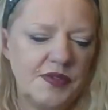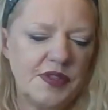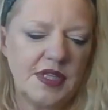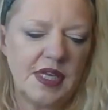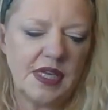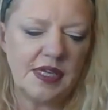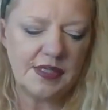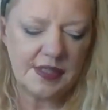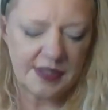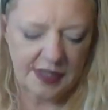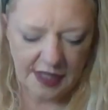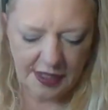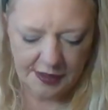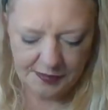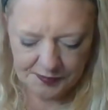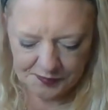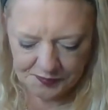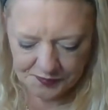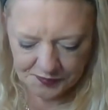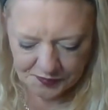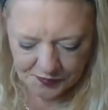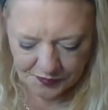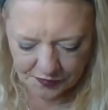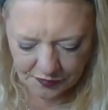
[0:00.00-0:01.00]
tighter
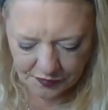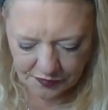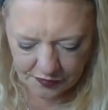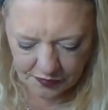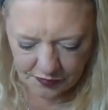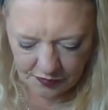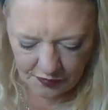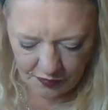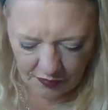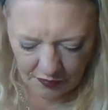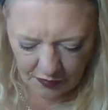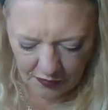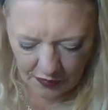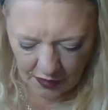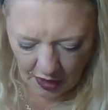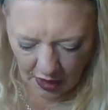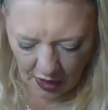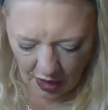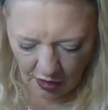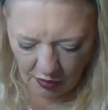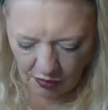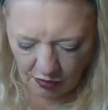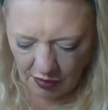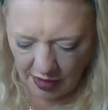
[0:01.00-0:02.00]

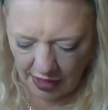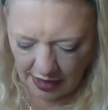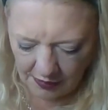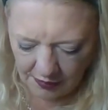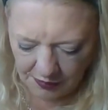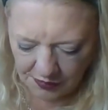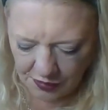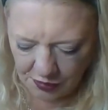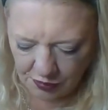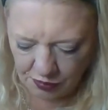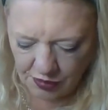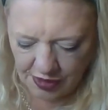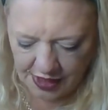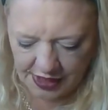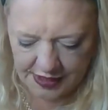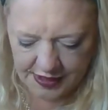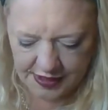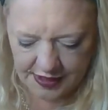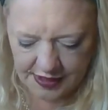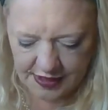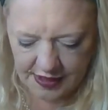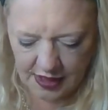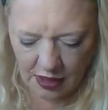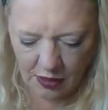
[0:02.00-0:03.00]
around the
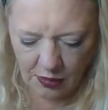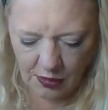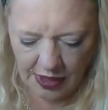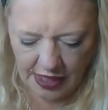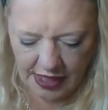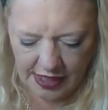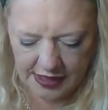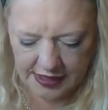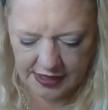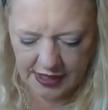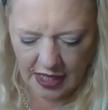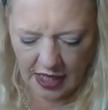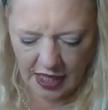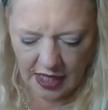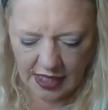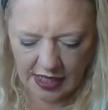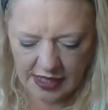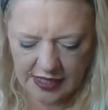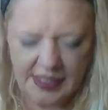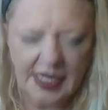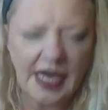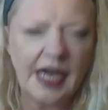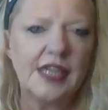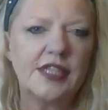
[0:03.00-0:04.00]
wrist. So it is,
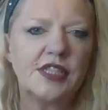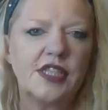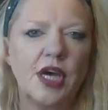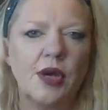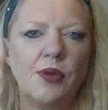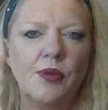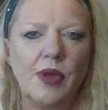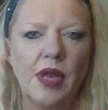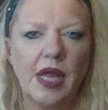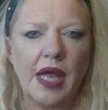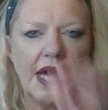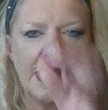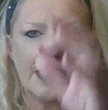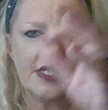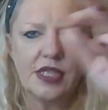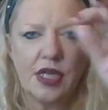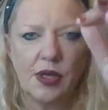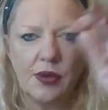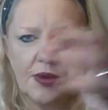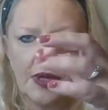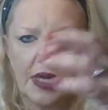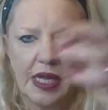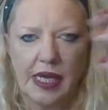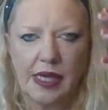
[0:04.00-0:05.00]
because I
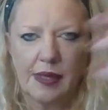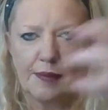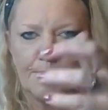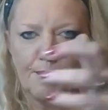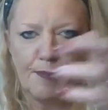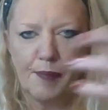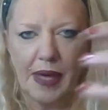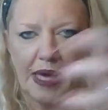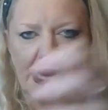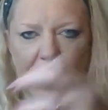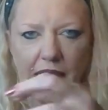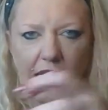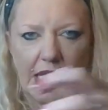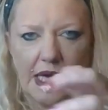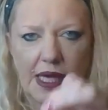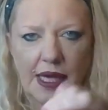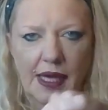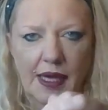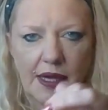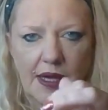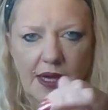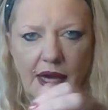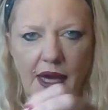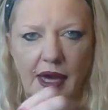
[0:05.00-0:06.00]
don't like
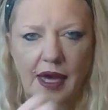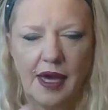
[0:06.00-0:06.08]
baggy